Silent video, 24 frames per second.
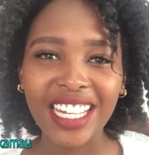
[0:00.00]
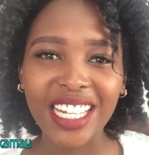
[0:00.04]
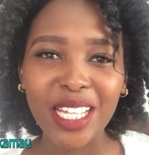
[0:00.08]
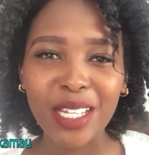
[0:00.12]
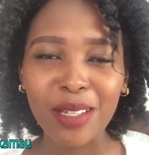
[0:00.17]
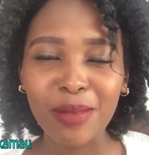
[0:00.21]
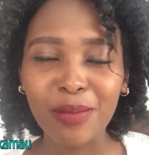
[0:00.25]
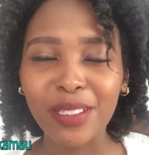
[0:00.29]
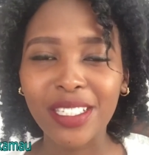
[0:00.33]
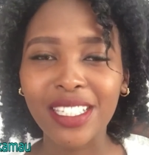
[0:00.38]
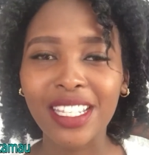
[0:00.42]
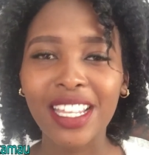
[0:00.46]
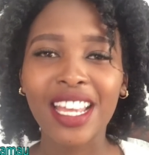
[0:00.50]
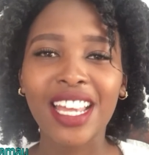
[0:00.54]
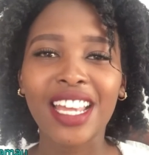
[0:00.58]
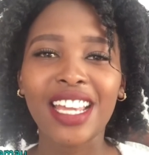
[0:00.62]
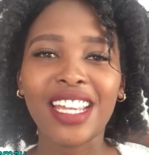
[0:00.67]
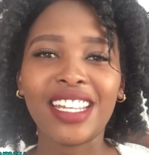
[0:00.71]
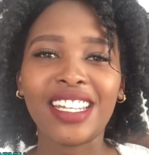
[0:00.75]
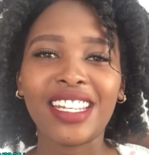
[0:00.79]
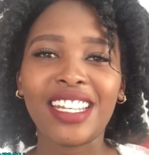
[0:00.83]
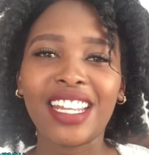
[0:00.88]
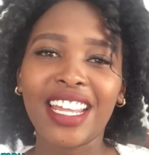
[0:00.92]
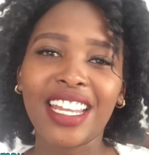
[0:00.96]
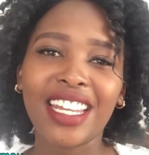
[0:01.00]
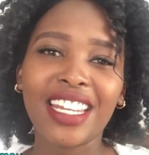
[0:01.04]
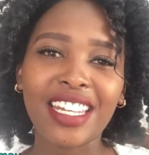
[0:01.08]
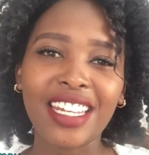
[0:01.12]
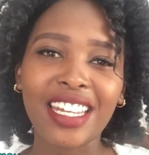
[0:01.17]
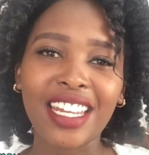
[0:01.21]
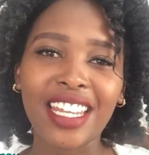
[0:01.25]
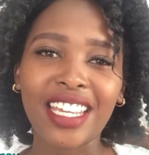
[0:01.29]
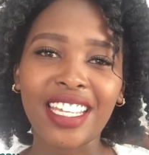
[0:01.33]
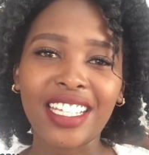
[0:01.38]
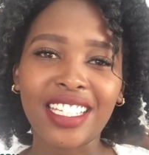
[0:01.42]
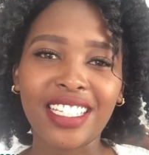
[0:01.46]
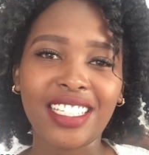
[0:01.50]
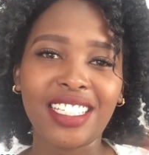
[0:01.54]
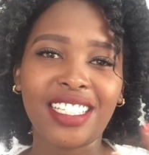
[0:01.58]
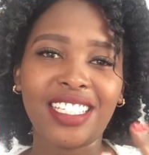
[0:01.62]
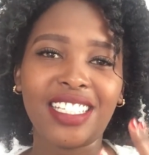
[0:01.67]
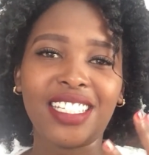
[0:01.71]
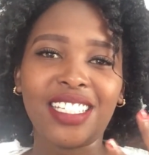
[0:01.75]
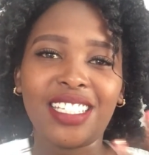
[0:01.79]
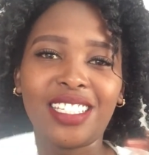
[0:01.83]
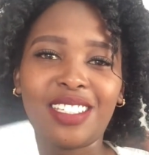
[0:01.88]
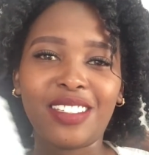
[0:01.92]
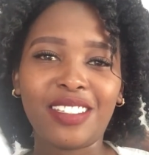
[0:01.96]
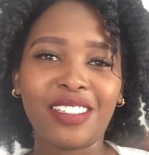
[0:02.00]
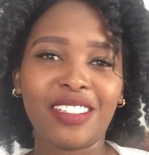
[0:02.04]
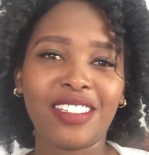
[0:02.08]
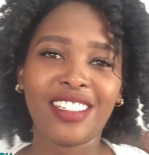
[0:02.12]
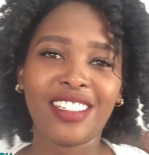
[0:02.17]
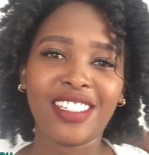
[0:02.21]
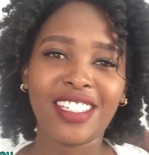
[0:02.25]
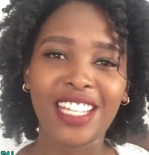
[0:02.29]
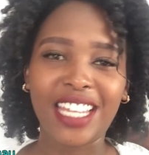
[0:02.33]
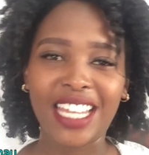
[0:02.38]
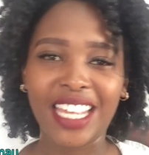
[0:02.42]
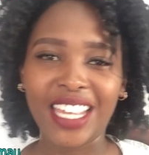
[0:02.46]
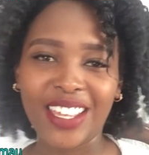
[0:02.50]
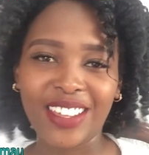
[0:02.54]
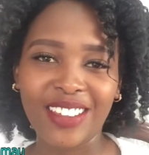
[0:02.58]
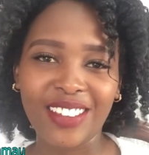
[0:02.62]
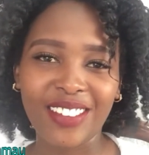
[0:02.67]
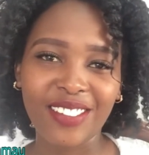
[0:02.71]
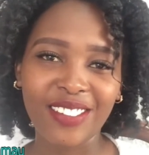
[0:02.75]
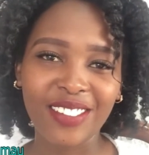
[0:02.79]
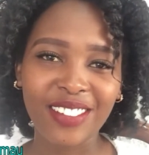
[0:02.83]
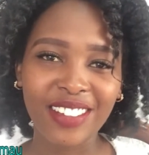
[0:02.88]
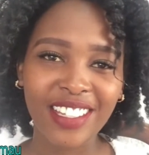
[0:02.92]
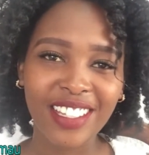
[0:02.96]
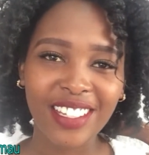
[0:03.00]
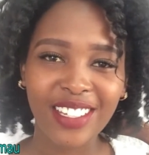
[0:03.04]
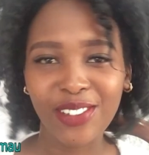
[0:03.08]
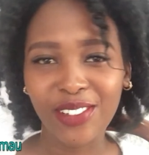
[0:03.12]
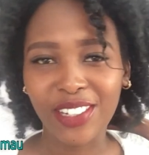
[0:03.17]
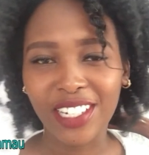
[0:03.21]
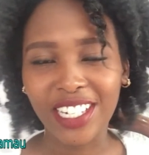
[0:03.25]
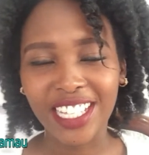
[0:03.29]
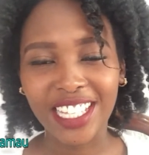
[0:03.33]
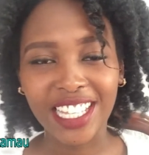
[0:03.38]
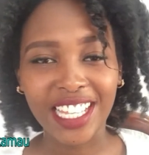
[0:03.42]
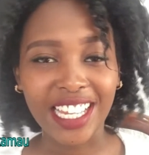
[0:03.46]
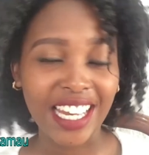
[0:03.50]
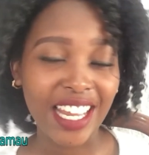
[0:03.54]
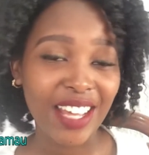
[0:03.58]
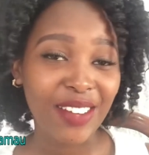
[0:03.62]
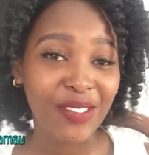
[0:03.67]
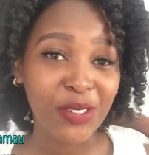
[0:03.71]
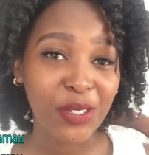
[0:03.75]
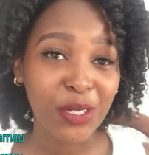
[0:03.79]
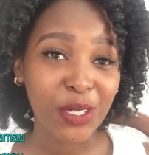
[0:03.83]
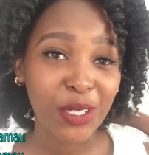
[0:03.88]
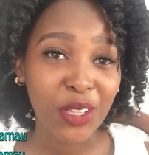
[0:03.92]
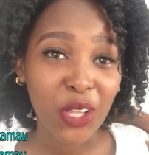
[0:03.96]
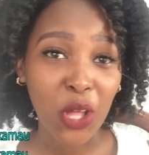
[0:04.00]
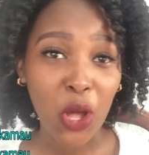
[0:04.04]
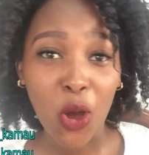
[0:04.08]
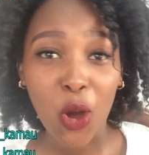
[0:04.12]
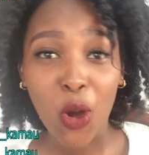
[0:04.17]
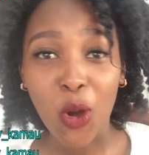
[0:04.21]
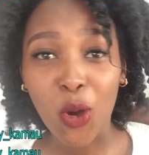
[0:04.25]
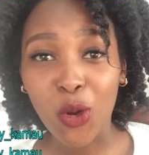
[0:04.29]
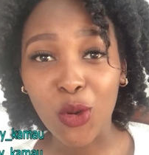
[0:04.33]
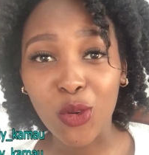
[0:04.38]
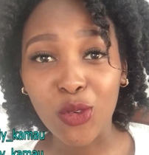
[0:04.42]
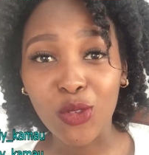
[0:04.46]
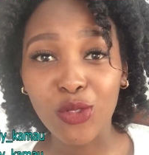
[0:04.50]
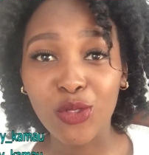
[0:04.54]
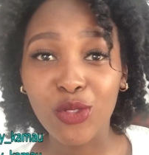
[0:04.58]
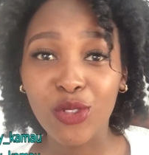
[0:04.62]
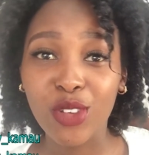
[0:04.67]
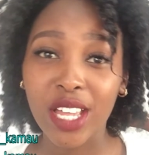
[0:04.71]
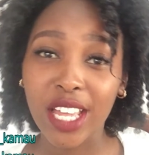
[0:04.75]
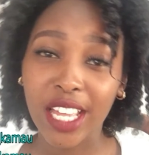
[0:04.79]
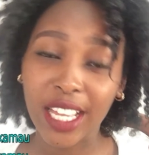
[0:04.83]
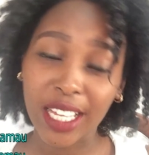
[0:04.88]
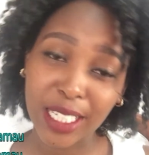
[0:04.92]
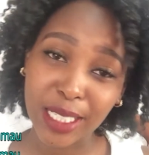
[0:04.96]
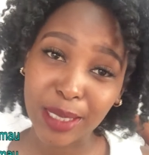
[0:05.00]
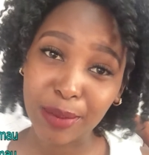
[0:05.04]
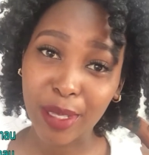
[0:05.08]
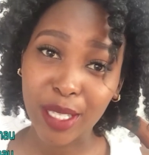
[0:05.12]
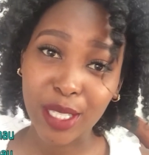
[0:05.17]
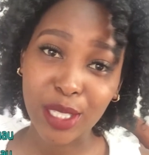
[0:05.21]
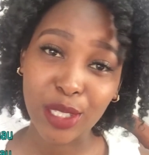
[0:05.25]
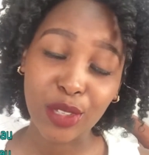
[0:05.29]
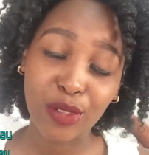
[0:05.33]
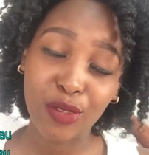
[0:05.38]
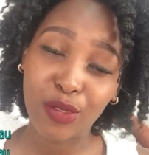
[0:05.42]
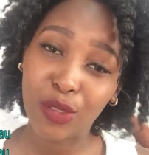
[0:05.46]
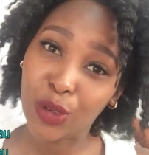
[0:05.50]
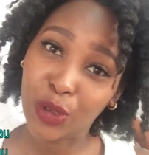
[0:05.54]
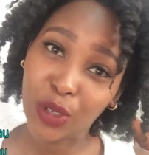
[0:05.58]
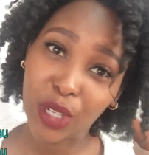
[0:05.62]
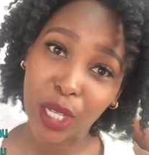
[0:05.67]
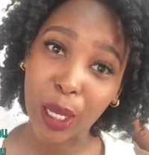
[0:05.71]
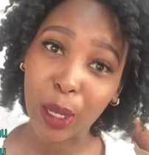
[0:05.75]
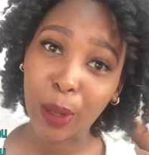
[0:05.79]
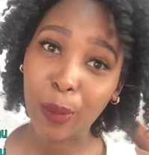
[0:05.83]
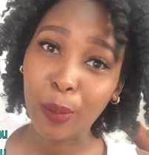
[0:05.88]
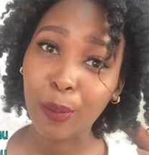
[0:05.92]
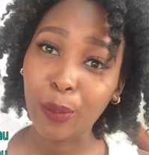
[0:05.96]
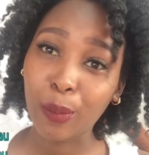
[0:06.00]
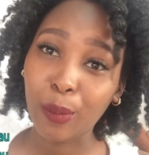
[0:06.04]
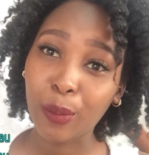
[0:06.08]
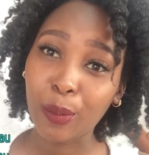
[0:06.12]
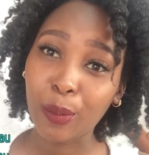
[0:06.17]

lips, red nails just take you to another level of expensive looking.